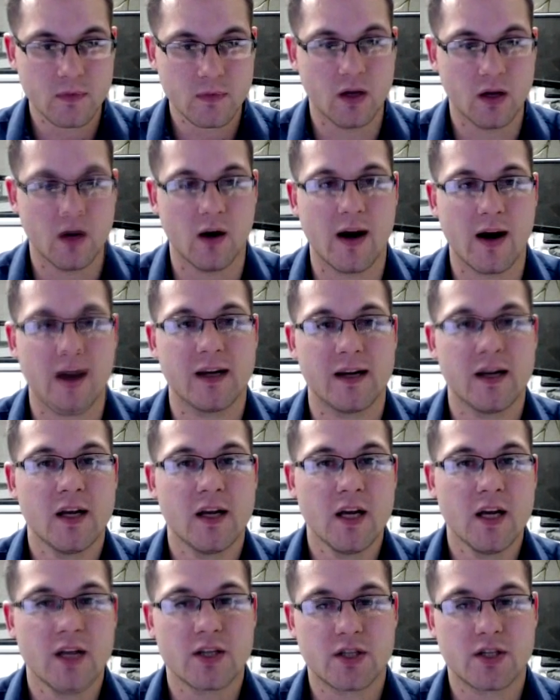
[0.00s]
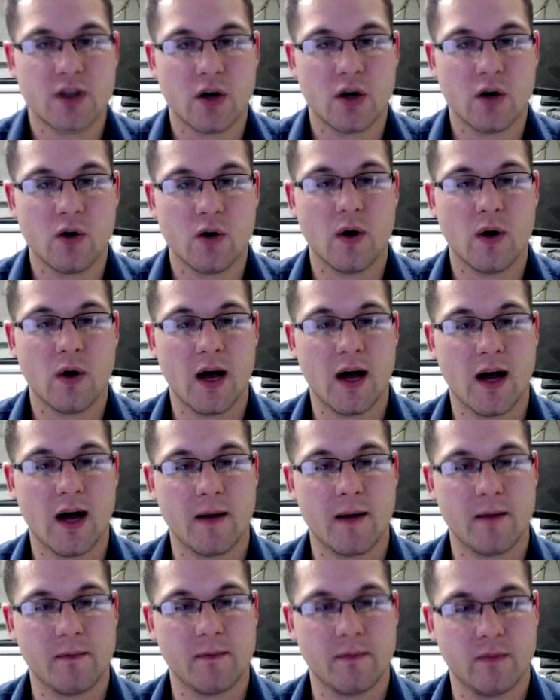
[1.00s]
Alright,
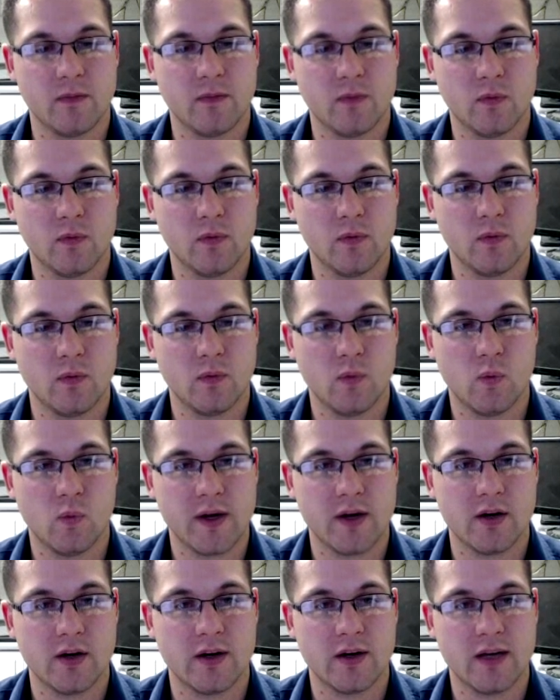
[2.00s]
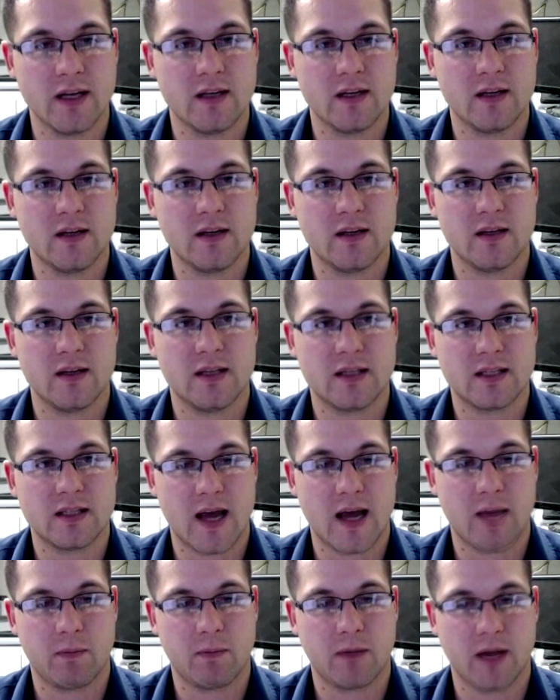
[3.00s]
so when you're in this
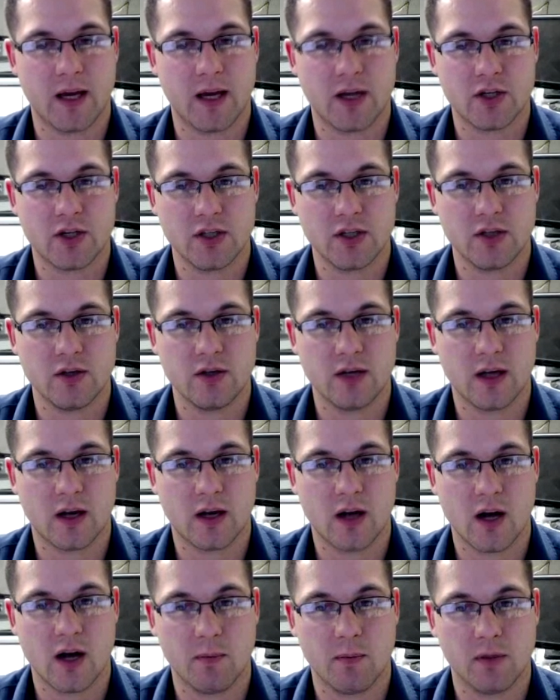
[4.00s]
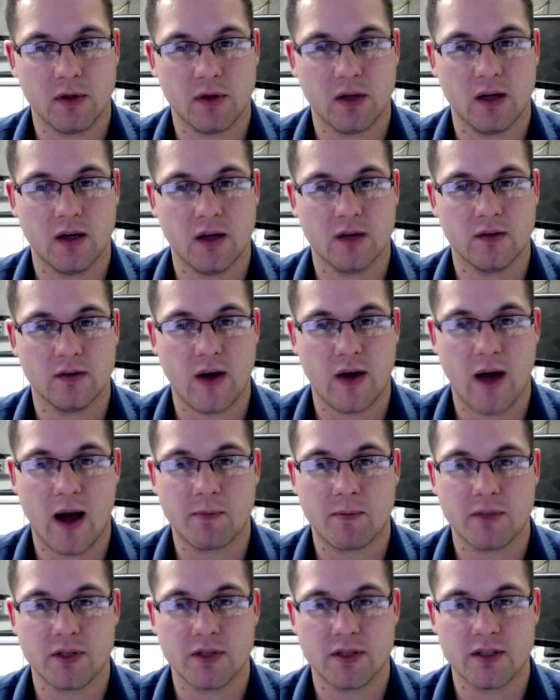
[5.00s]
application, you get a couple of
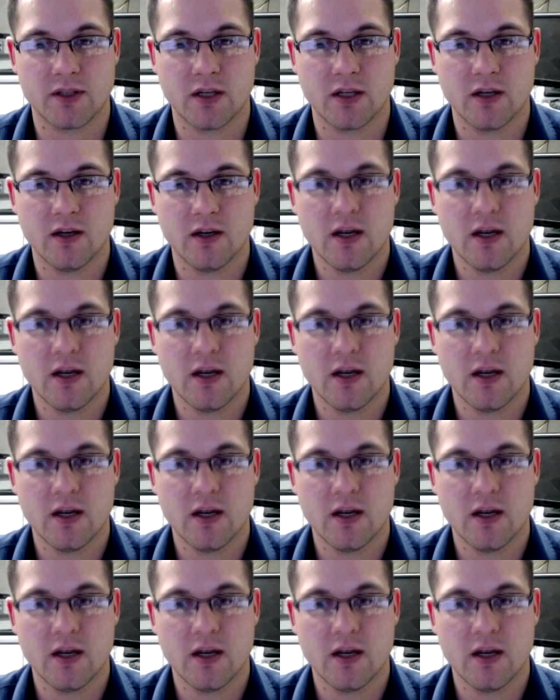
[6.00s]
options here.